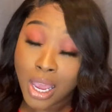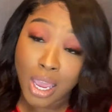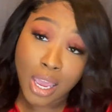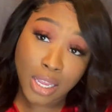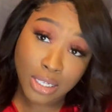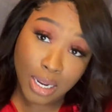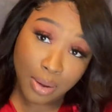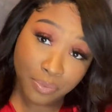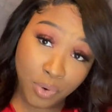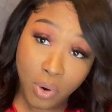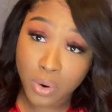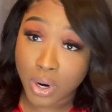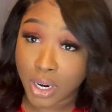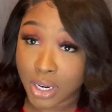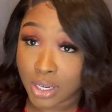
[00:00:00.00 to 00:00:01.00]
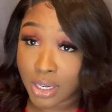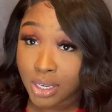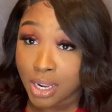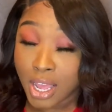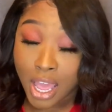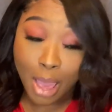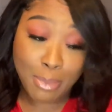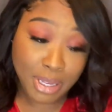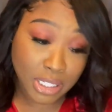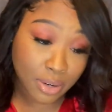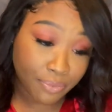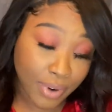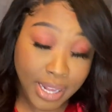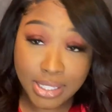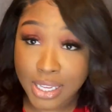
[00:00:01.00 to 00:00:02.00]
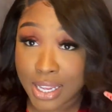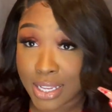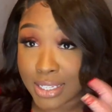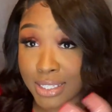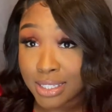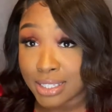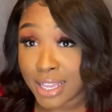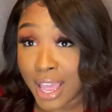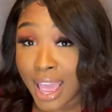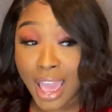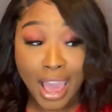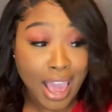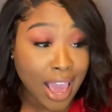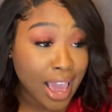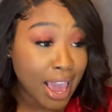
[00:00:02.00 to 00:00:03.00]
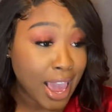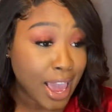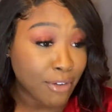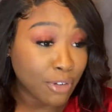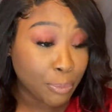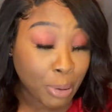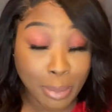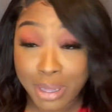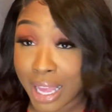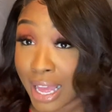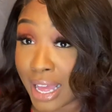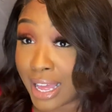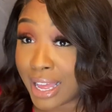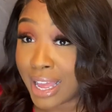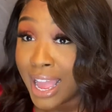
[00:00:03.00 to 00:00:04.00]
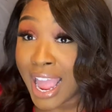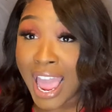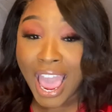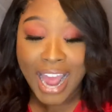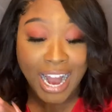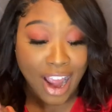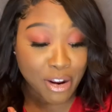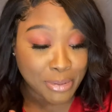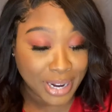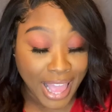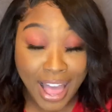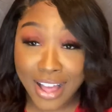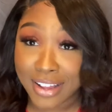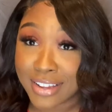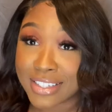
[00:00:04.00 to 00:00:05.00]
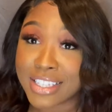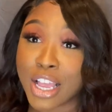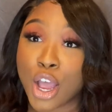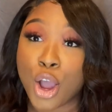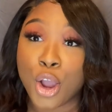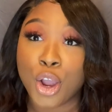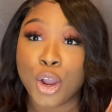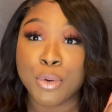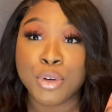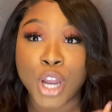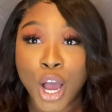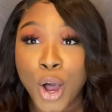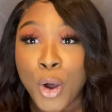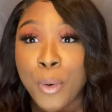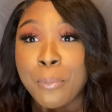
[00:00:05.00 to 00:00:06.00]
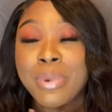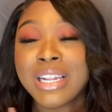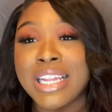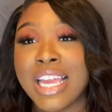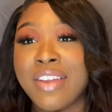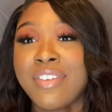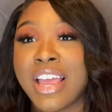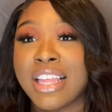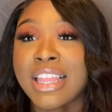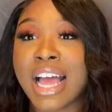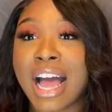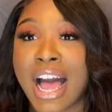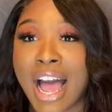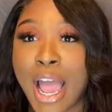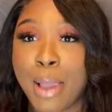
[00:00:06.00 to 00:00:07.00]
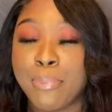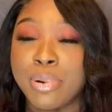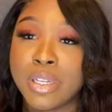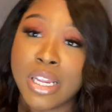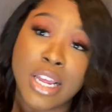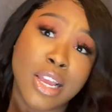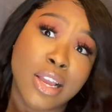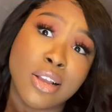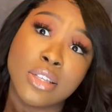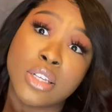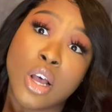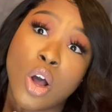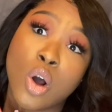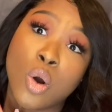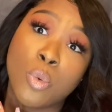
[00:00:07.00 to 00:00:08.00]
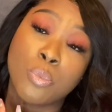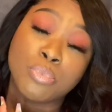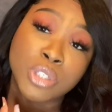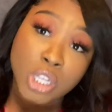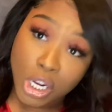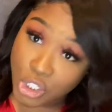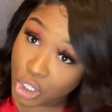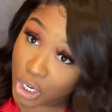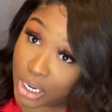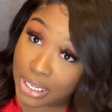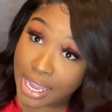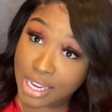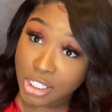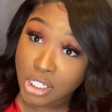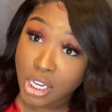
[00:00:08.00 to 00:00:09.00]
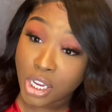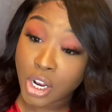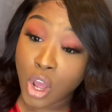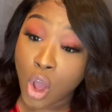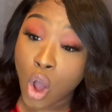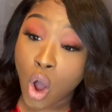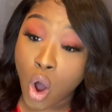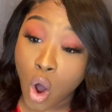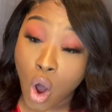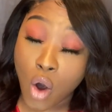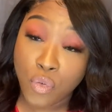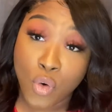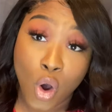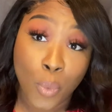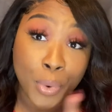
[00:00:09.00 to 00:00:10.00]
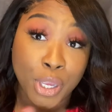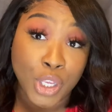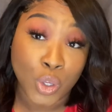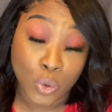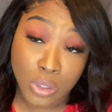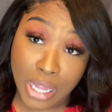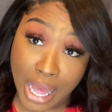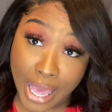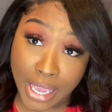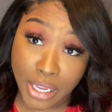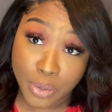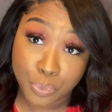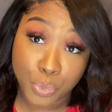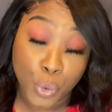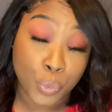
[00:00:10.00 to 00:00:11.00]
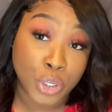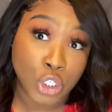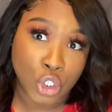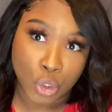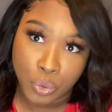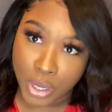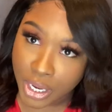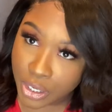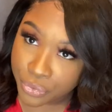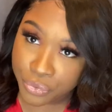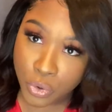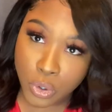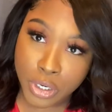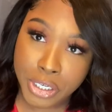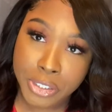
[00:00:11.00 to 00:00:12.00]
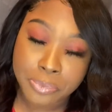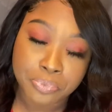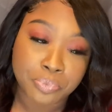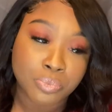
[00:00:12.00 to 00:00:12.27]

and Tom Ford and Mason Francis and Republica and everybody else. Don't believe in the hype. Please start your collection off on what you like, what you can afford,